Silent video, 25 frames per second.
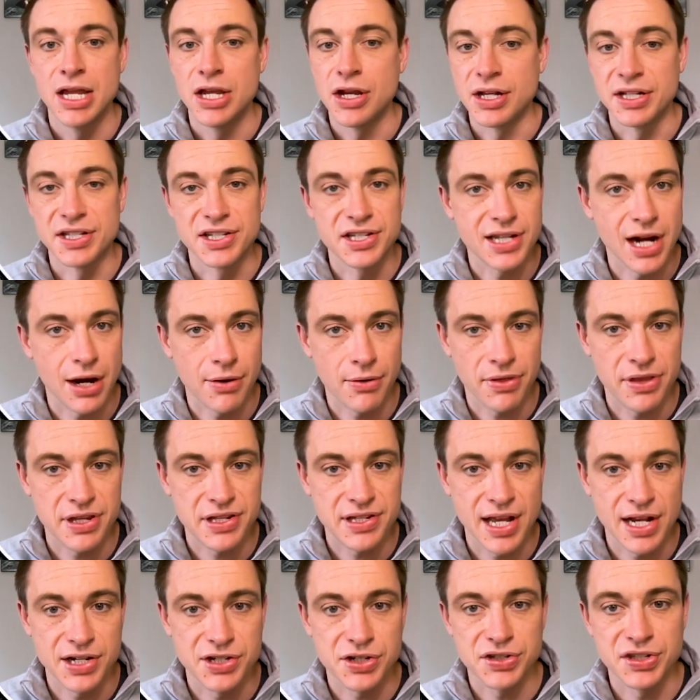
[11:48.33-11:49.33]
You can start with
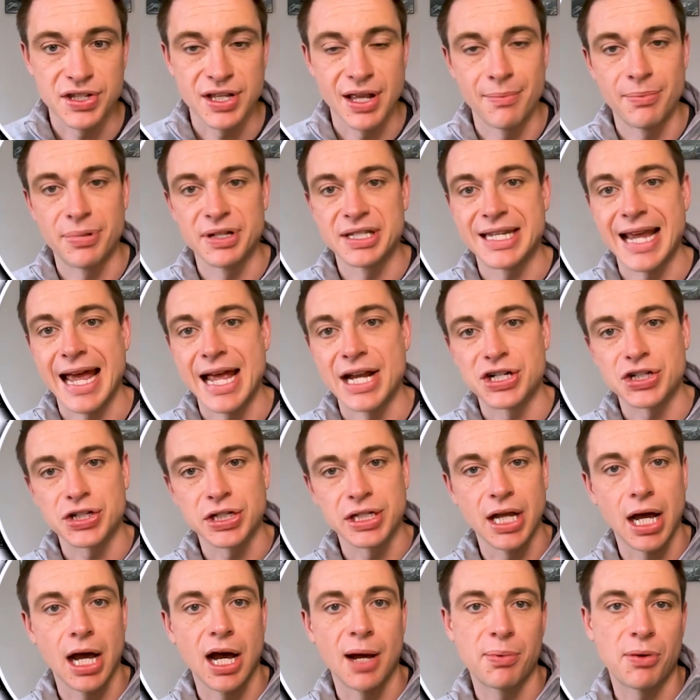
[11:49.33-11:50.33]
essentials and then
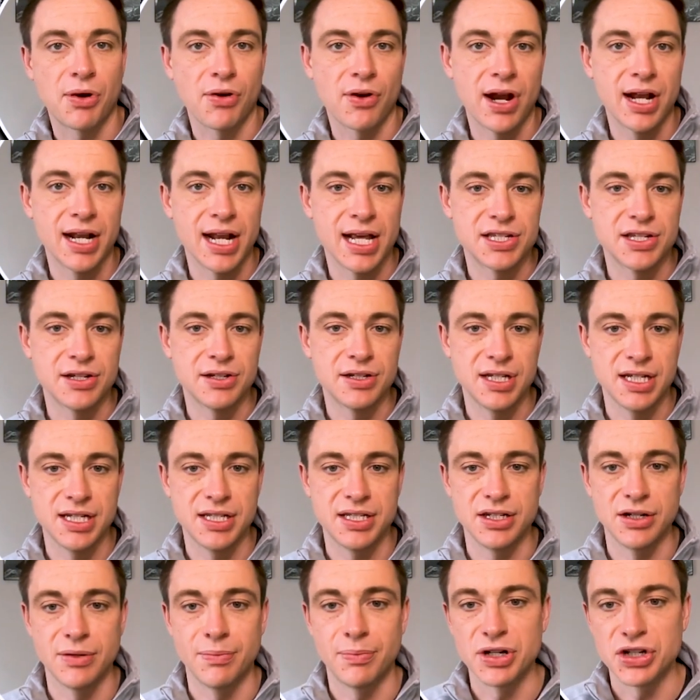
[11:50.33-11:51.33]
potentially upgrade as you need
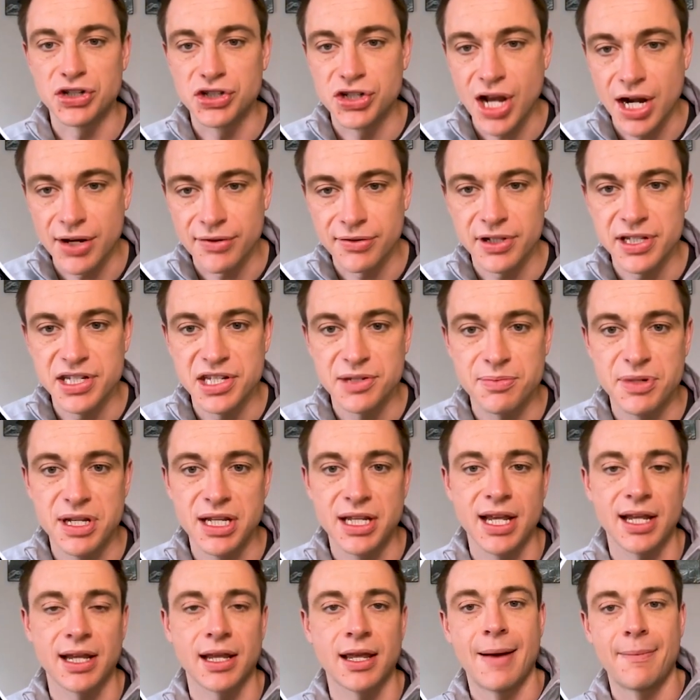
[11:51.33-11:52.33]
to. But generally
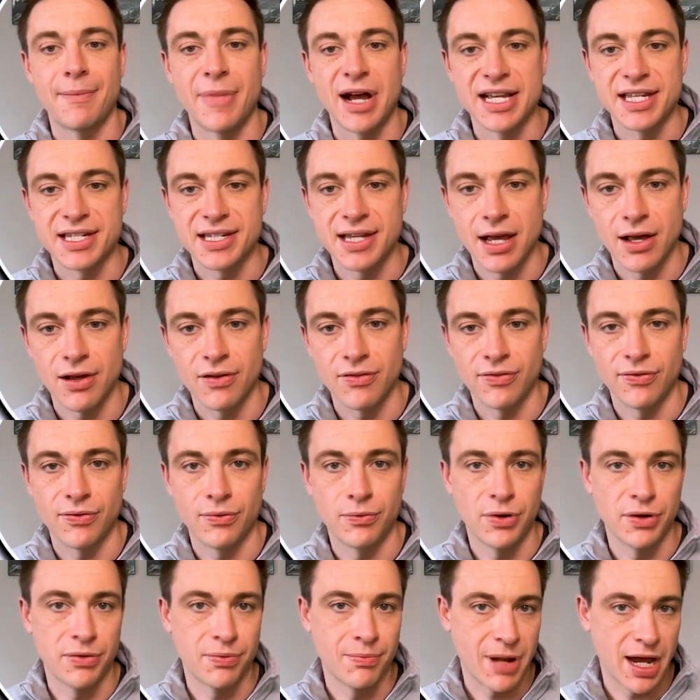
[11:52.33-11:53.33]
speaking, myself
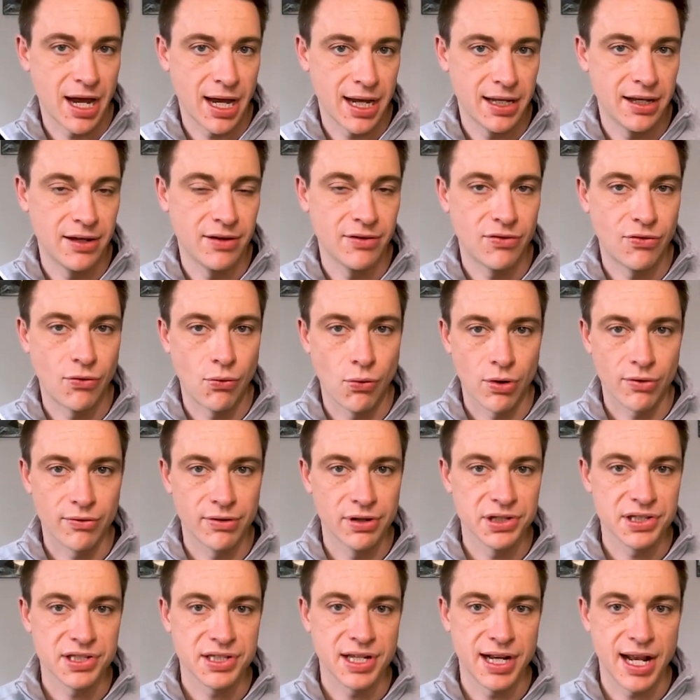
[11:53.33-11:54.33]
with my four
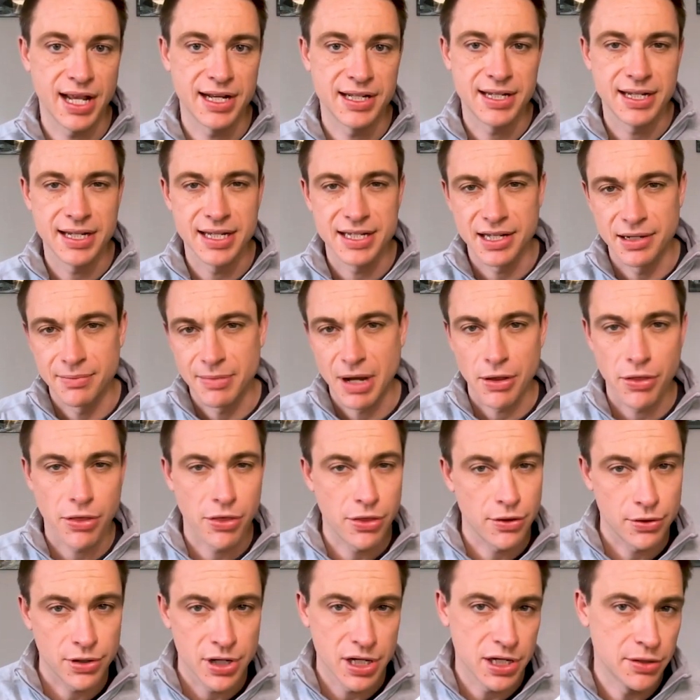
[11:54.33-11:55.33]
real estate entities and about
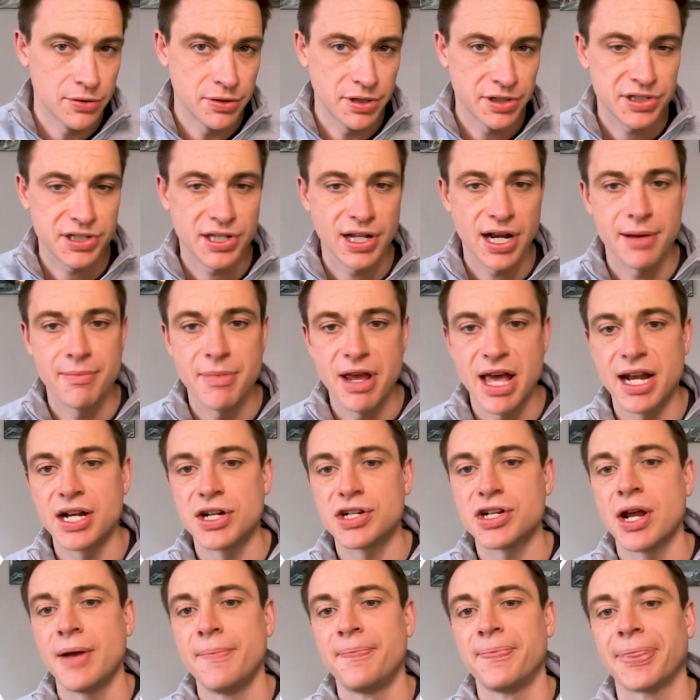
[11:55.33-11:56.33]
30 units that I
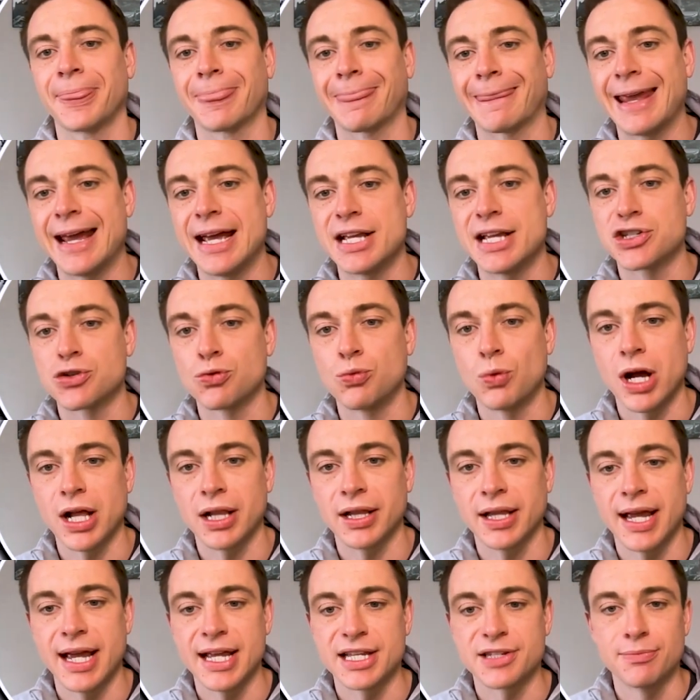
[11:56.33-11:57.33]
manage, as
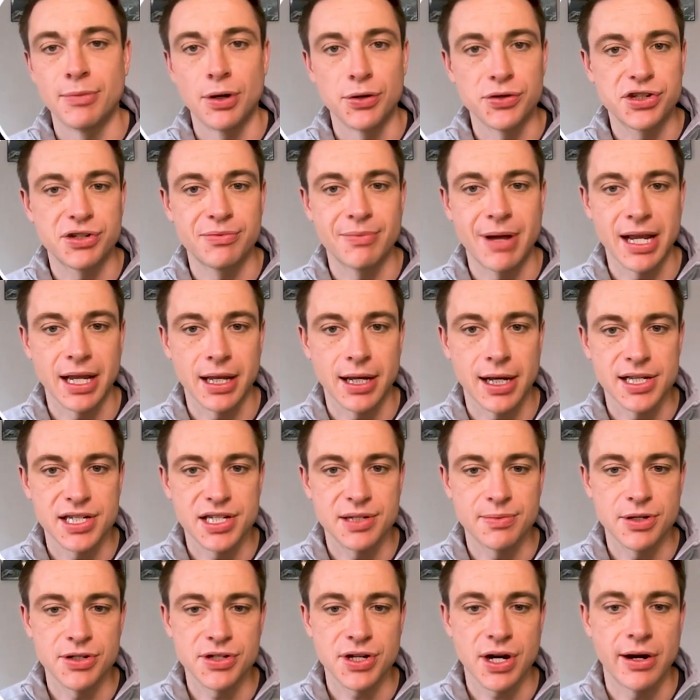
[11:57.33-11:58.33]
well as most of my
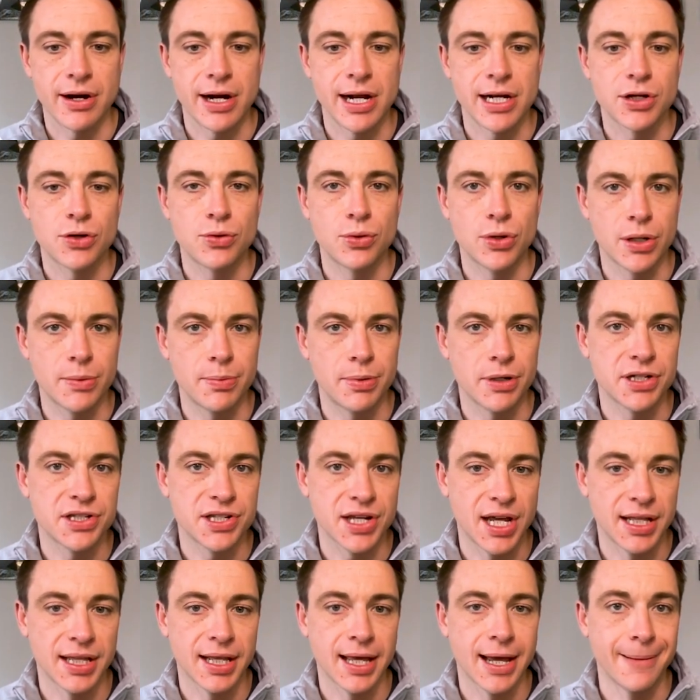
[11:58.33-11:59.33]
customers are on QuickBooks
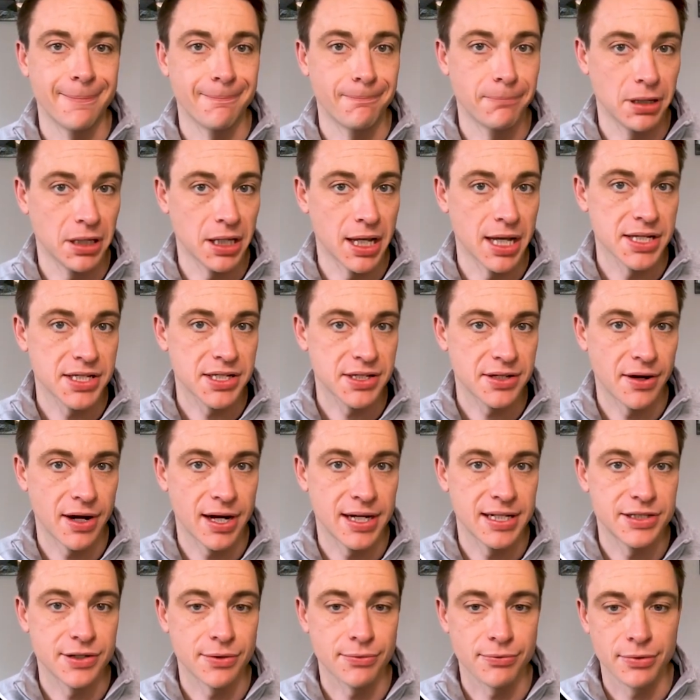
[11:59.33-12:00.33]
Online Plus. All
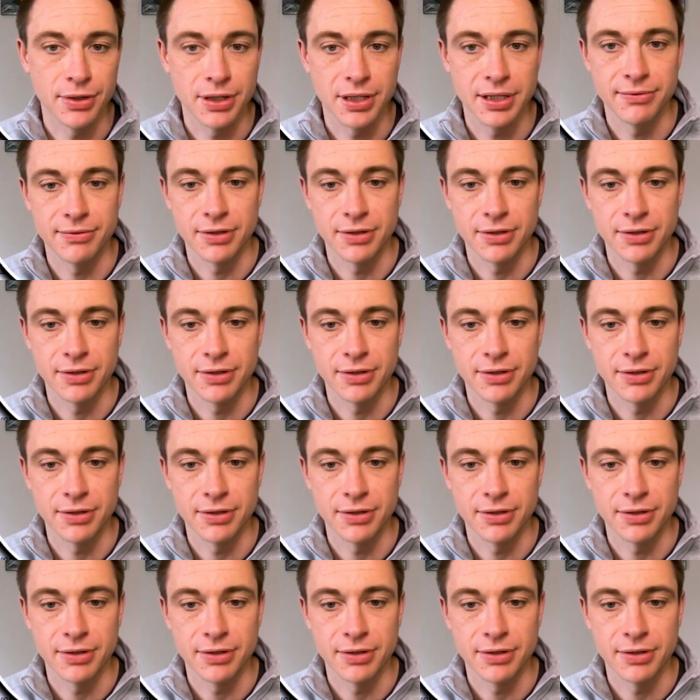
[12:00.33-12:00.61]
right, it's a really,